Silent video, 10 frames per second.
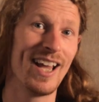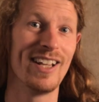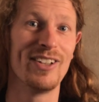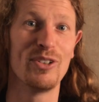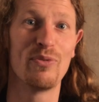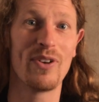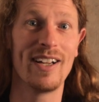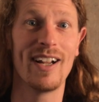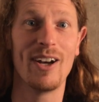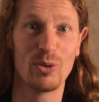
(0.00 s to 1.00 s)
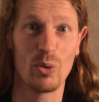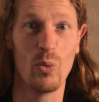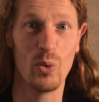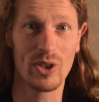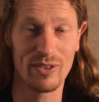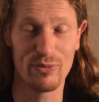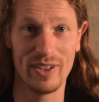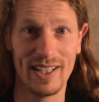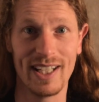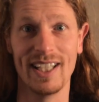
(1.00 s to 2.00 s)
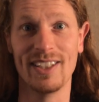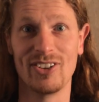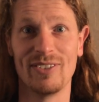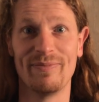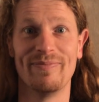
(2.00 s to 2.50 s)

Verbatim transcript: and you find out what the finding is.